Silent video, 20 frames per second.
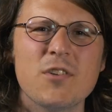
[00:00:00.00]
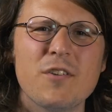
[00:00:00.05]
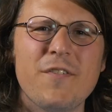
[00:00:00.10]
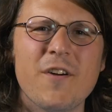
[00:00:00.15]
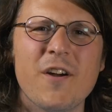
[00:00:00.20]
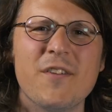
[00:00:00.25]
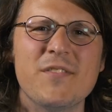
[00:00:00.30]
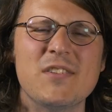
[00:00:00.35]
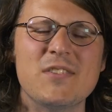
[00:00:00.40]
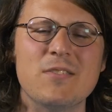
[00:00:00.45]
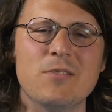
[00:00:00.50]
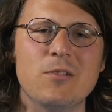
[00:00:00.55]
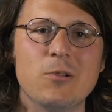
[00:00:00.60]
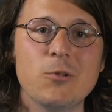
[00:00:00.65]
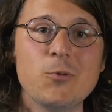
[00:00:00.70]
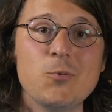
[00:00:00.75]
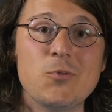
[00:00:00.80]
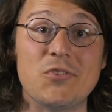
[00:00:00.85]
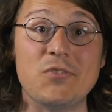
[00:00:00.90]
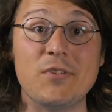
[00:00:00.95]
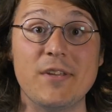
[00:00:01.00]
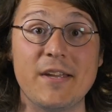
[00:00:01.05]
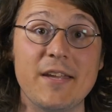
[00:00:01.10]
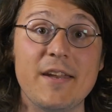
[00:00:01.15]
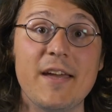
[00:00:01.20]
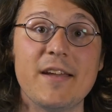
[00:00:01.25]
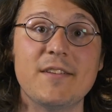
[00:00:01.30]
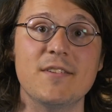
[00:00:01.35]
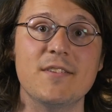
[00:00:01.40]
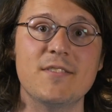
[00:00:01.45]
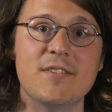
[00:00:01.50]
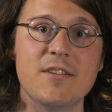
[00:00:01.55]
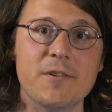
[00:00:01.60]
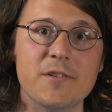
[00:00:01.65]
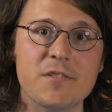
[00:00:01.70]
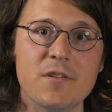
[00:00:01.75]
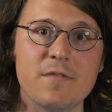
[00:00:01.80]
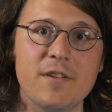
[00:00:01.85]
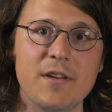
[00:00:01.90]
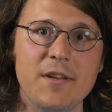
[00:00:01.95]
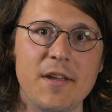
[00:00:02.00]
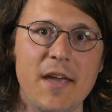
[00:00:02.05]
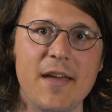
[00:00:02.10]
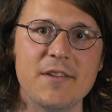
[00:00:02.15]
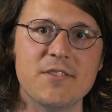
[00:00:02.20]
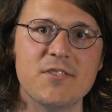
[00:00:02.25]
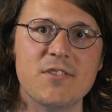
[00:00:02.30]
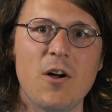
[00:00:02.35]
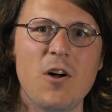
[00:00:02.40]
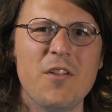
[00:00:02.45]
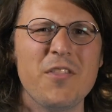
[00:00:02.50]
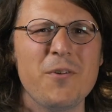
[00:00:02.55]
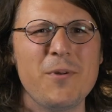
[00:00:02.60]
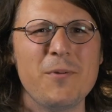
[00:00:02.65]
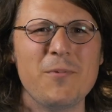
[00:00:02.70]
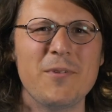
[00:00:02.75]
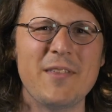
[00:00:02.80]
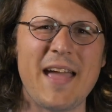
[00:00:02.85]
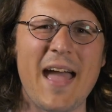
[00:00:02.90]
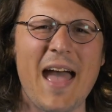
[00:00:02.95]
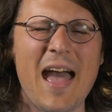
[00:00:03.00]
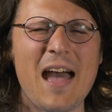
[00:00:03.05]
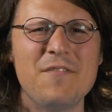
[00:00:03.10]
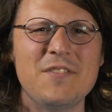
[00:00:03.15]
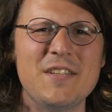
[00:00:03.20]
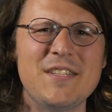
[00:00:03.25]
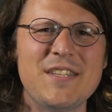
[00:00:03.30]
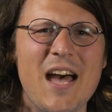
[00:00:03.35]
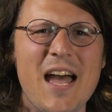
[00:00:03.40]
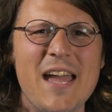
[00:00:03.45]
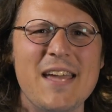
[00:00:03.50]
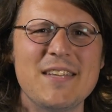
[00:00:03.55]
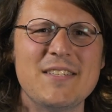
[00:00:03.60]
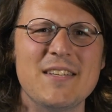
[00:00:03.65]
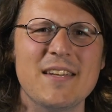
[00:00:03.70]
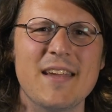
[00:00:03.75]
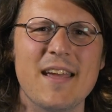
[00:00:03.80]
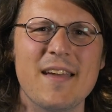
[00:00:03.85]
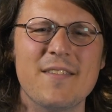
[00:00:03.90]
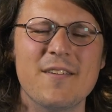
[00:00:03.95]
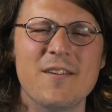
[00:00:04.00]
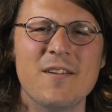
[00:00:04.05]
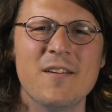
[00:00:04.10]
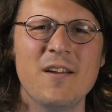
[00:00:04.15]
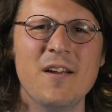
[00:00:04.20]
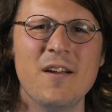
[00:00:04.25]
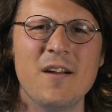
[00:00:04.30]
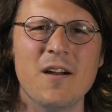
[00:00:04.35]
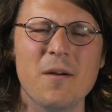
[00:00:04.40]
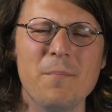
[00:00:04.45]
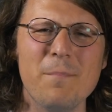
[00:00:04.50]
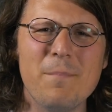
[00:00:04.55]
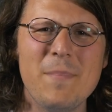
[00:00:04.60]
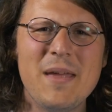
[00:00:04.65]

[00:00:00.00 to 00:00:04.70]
So far in this loosely connected series of vignettes, all that we really have to tie us together are